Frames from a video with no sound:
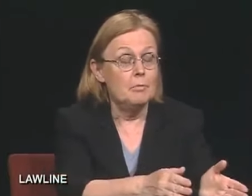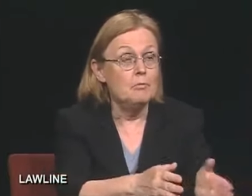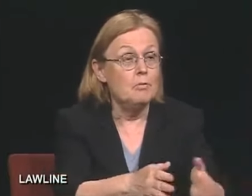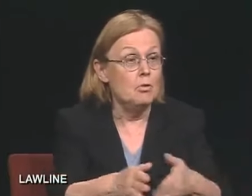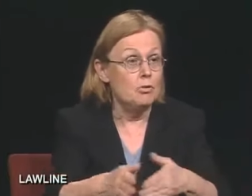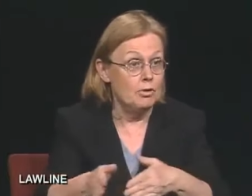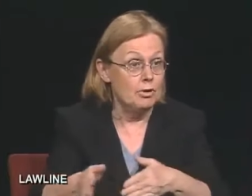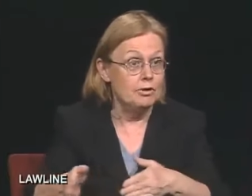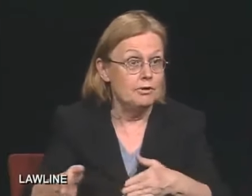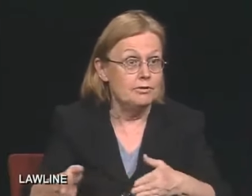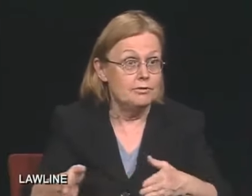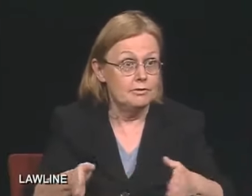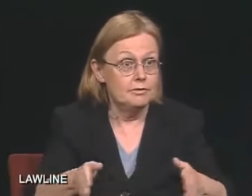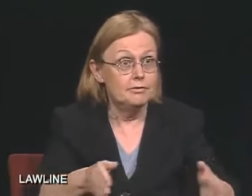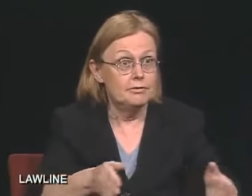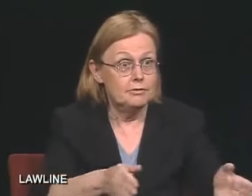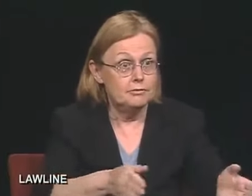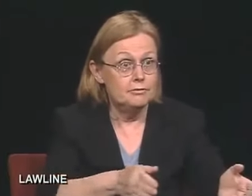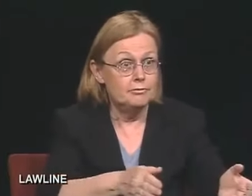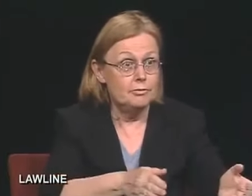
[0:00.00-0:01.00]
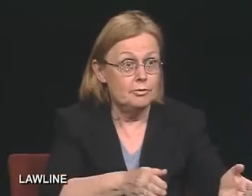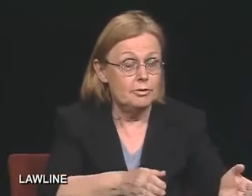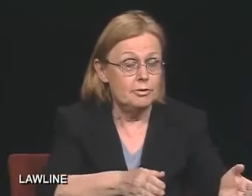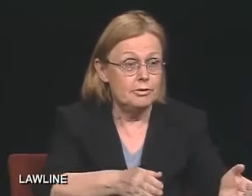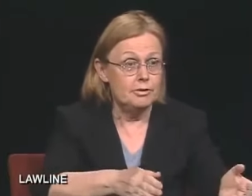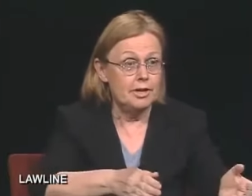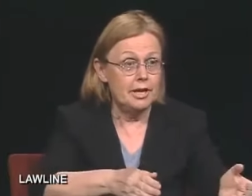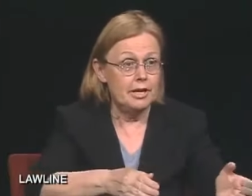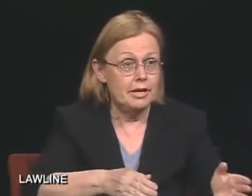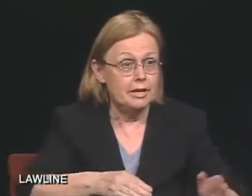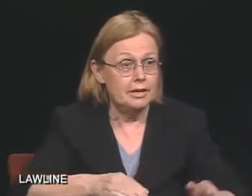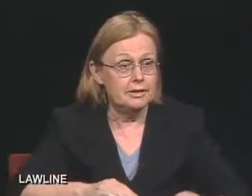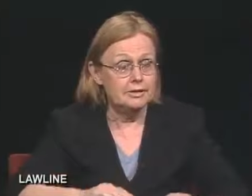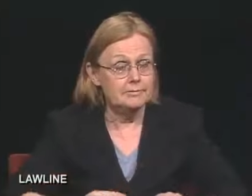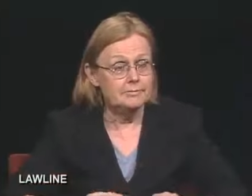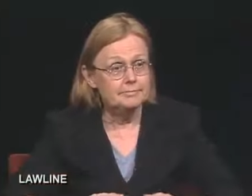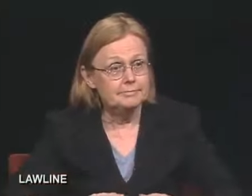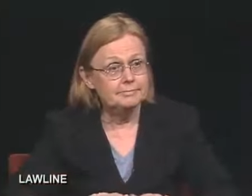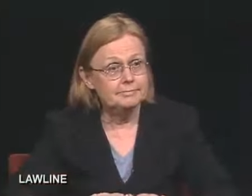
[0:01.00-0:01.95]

more for organic.